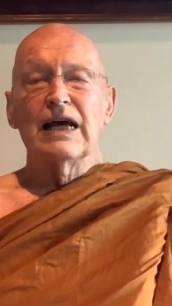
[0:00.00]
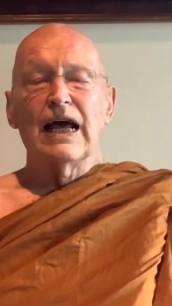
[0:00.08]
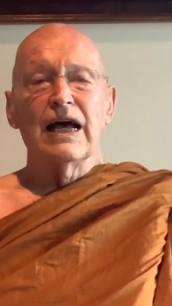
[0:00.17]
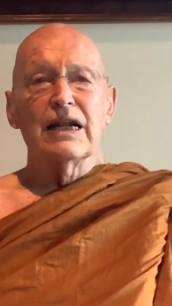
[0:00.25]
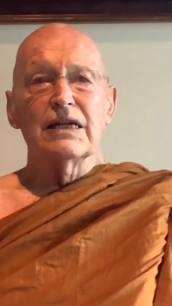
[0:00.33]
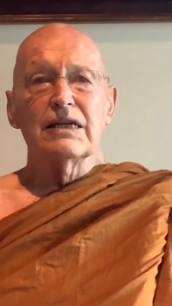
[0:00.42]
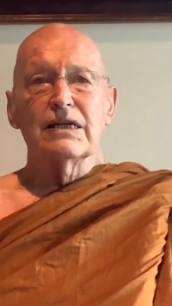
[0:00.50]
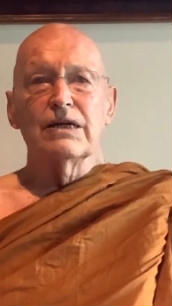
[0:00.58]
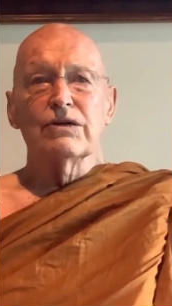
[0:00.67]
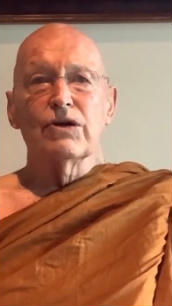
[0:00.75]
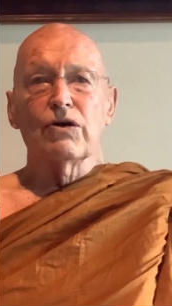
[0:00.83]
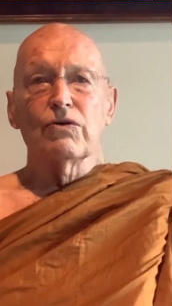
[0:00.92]
And,
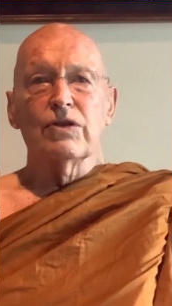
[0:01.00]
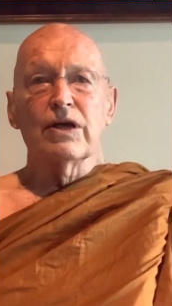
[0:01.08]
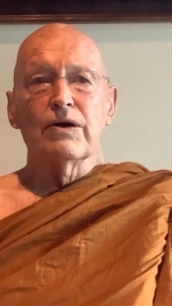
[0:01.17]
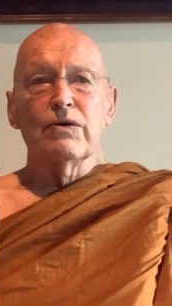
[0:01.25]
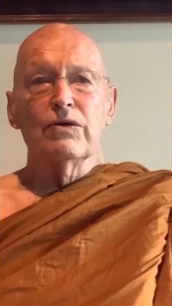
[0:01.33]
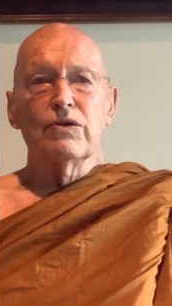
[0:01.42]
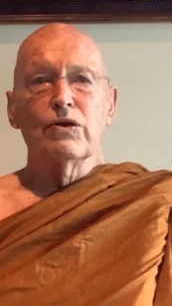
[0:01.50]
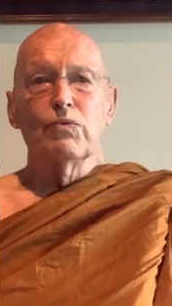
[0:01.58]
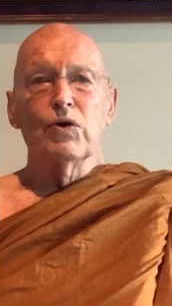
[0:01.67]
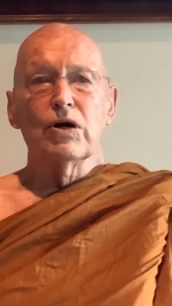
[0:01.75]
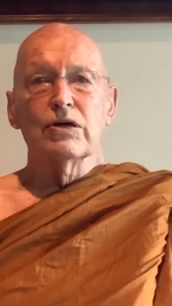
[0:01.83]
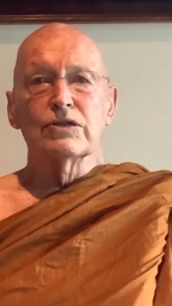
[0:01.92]
you know, the
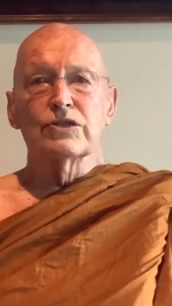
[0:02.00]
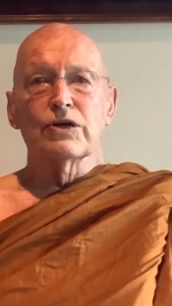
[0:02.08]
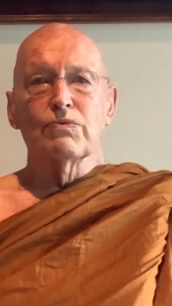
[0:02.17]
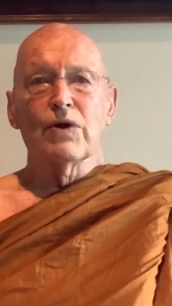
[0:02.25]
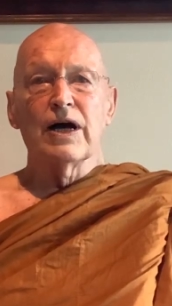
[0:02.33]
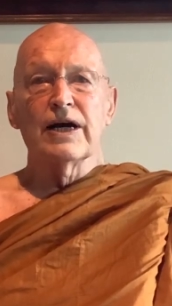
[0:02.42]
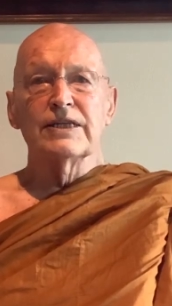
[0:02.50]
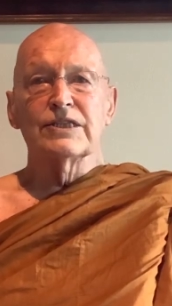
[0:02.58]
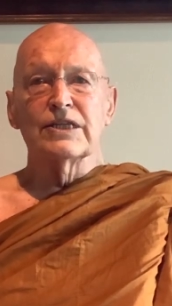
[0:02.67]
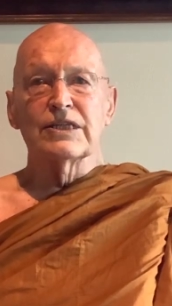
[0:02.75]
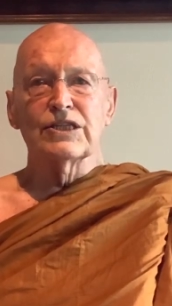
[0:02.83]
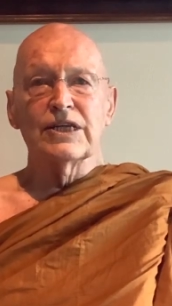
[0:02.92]
words arise
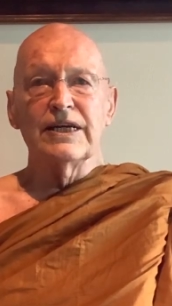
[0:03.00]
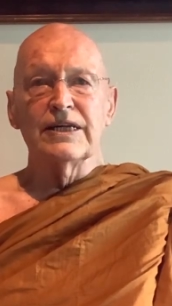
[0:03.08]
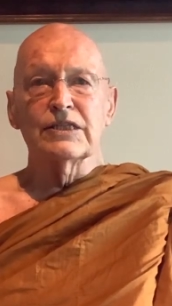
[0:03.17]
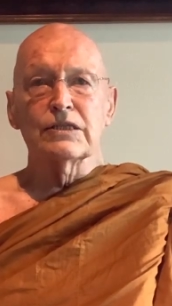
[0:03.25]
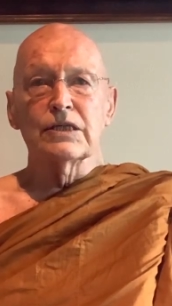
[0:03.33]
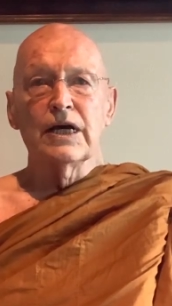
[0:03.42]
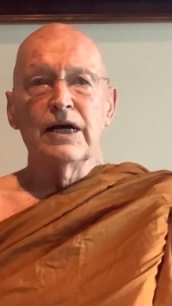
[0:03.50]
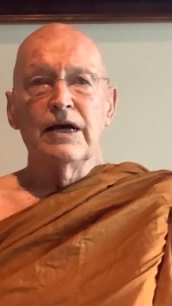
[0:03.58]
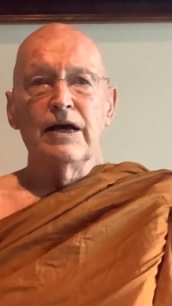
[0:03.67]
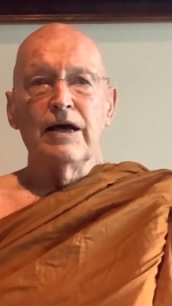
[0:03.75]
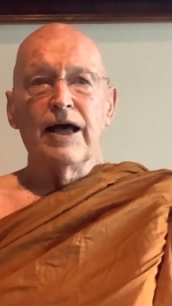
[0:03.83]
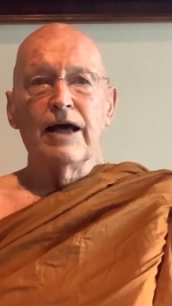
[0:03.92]
and cease.
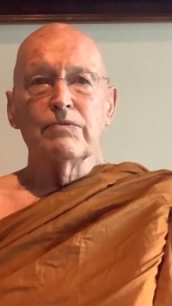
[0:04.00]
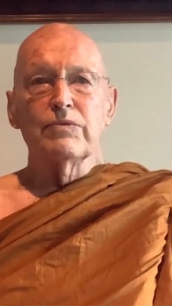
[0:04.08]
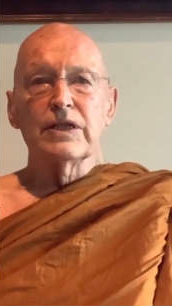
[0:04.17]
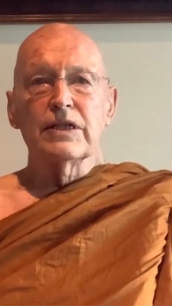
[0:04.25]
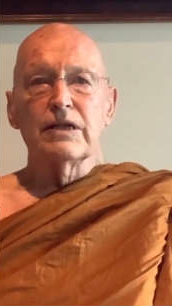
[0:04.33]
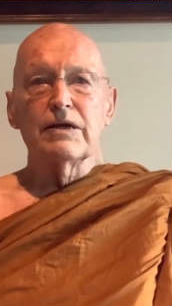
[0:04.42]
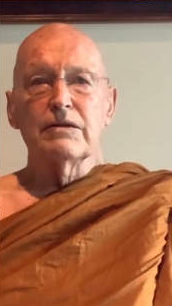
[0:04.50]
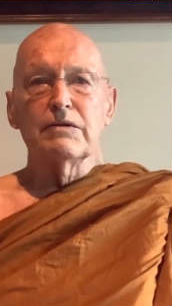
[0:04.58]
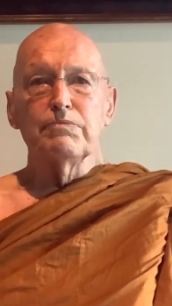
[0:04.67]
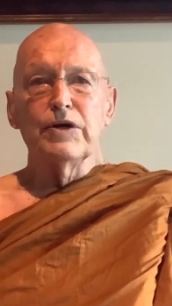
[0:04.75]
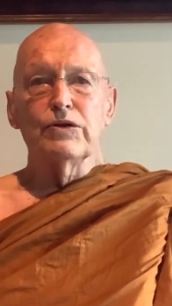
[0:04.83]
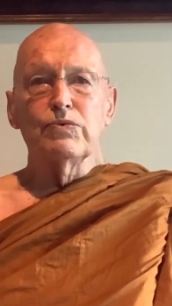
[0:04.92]
And
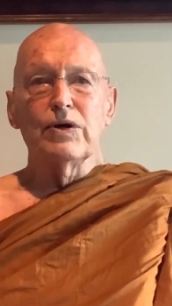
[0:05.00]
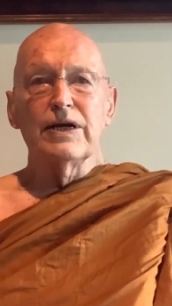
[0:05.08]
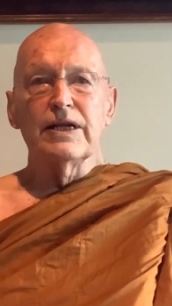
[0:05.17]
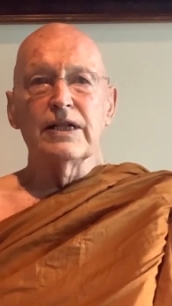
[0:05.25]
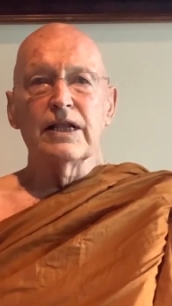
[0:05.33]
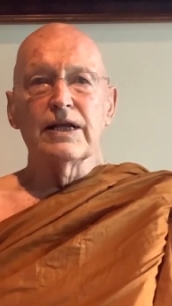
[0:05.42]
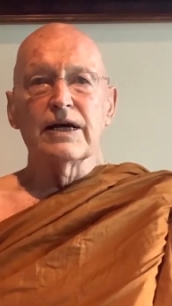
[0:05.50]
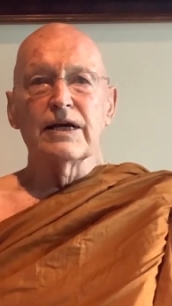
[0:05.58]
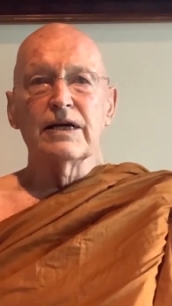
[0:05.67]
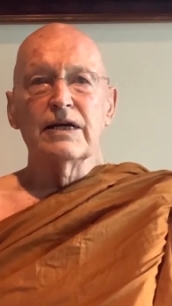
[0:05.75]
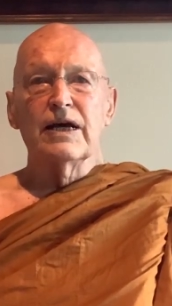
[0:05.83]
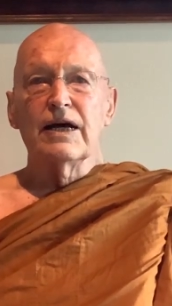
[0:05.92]
when between the